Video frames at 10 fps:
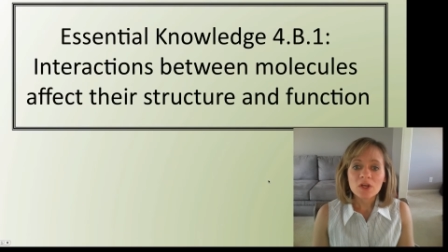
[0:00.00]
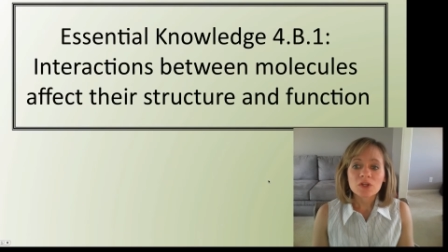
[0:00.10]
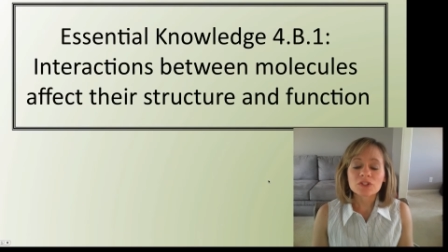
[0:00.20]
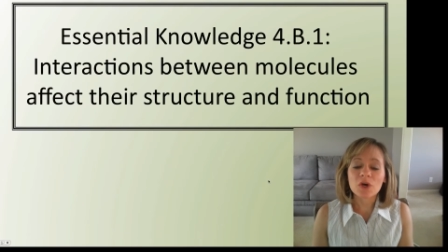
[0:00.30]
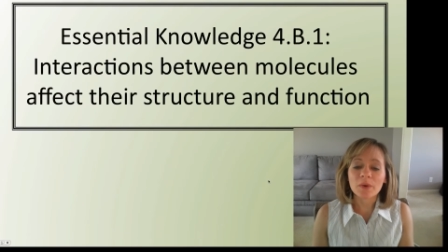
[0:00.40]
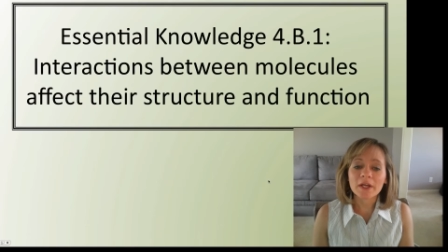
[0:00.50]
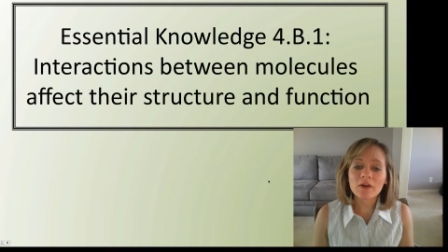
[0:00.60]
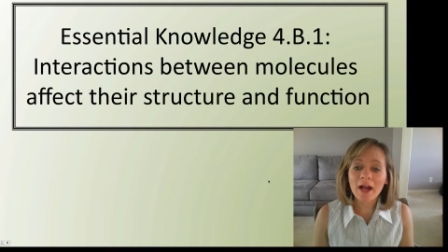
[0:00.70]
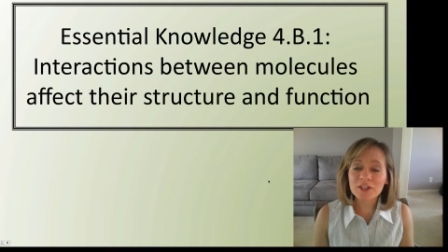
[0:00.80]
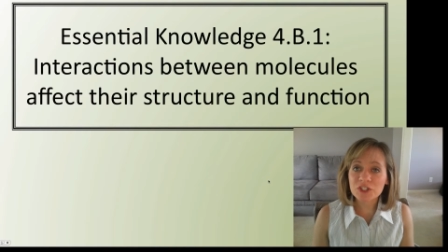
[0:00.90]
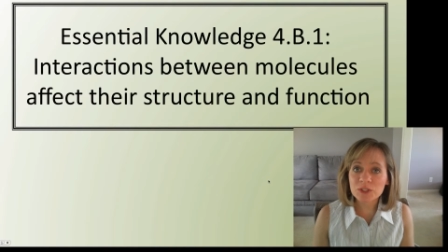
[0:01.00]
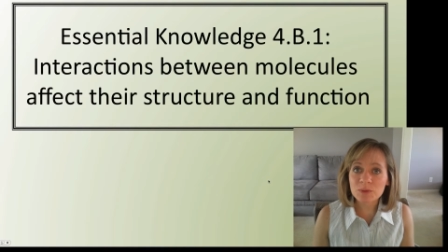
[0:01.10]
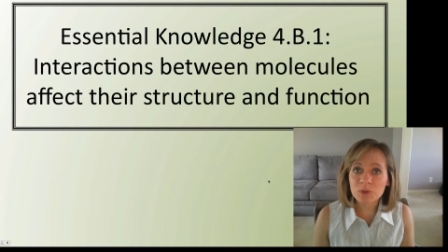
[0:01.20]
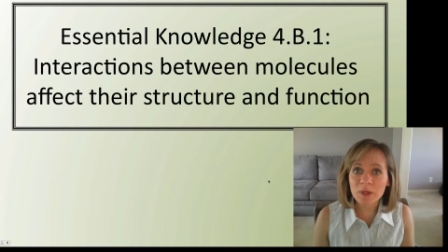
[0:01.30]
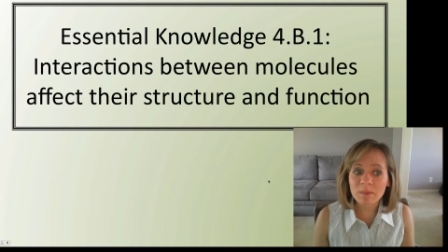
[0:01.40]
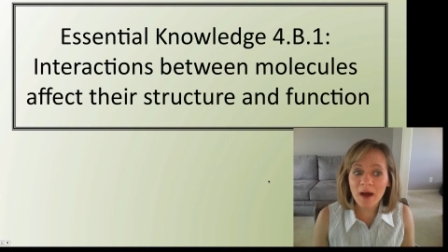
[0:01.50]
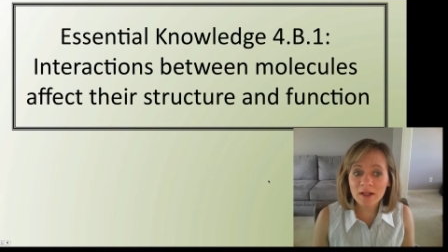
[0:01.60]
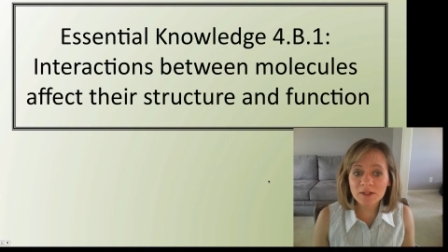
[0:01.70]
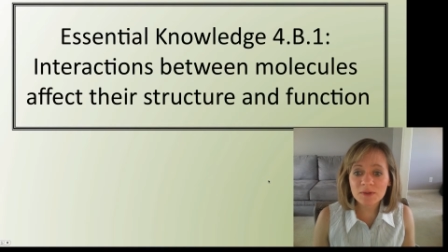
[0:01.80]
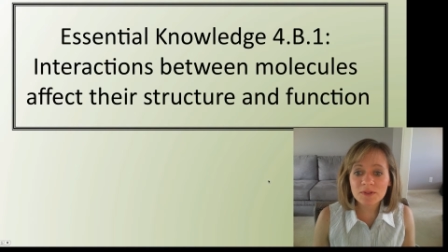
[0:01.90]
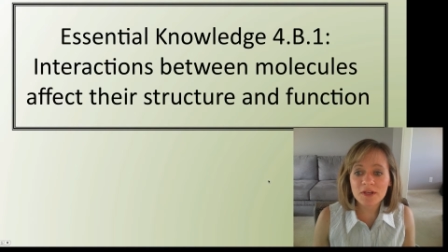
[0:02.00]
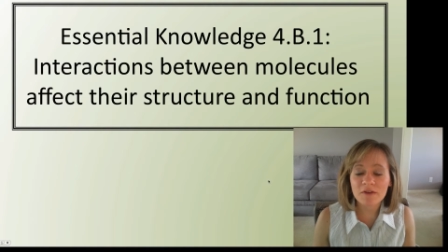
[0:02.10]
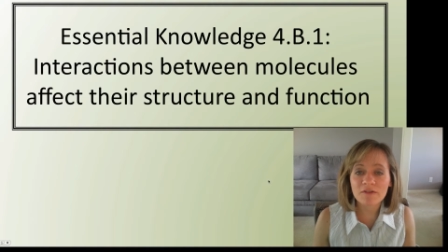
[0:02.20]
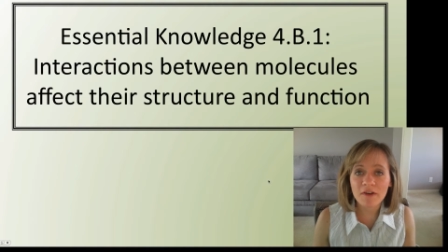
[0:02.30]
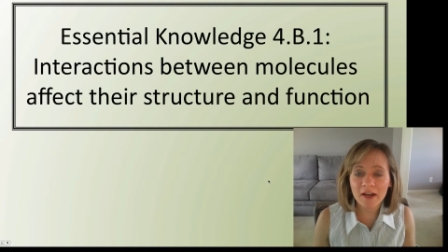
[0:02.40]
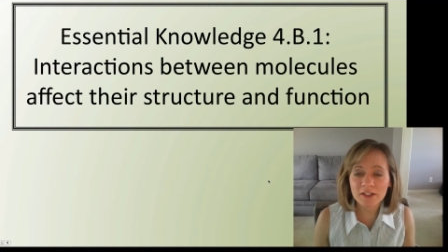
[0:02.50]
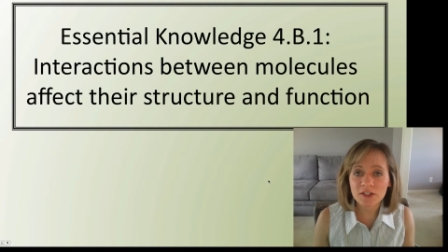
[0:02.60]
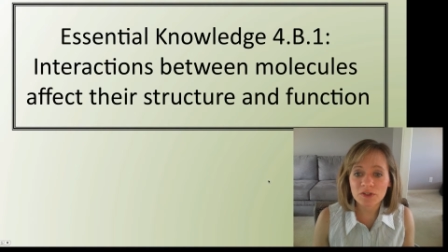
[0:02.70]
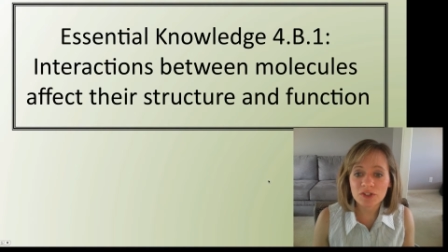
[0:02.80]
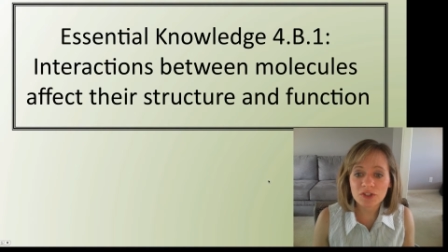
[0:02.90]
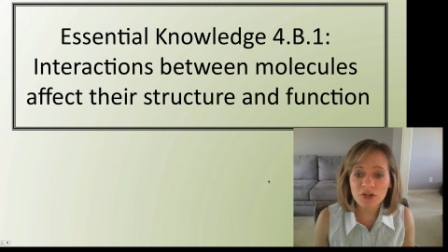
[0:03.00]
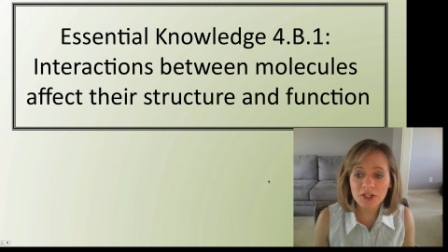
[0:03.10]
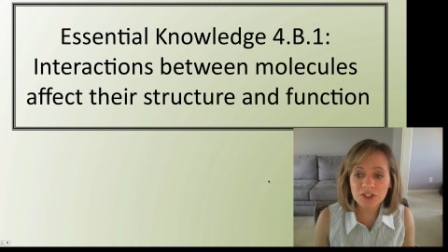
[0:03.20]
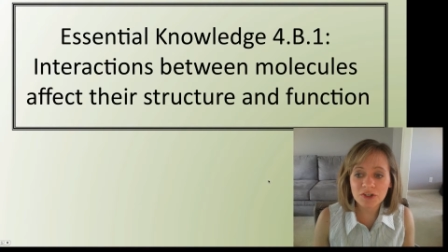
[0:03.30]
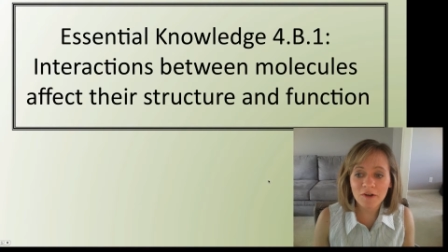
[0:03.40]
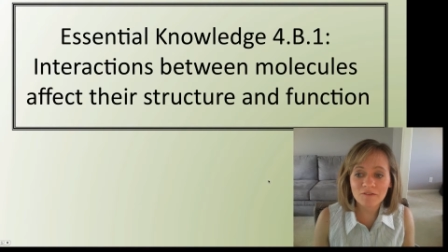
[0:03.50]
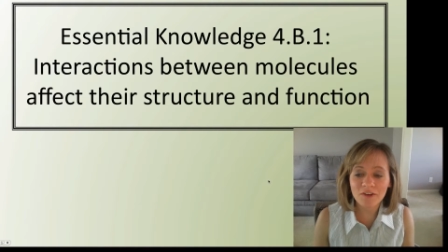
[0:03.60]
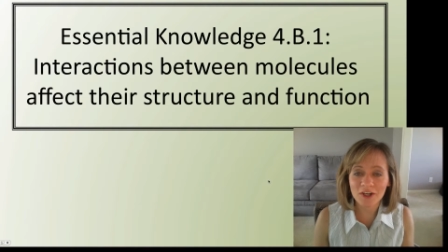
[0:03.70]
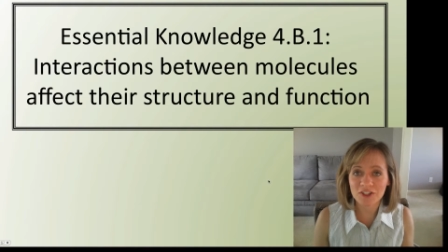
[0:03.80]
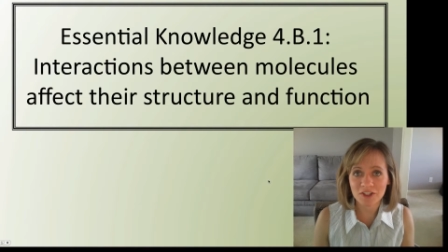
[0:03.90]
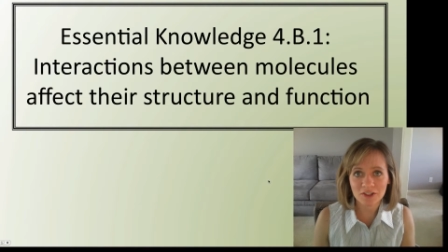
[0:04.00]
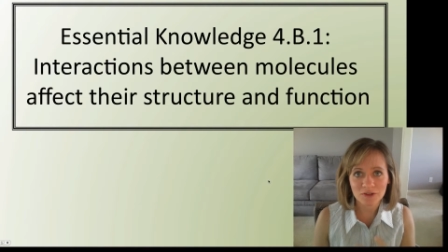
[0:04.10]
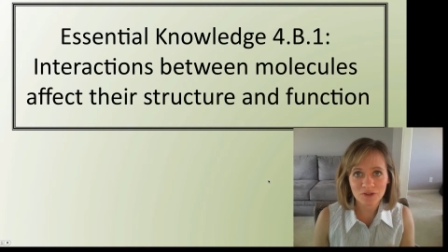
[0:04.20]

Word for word: So interactions between molecules affect their structure and functions.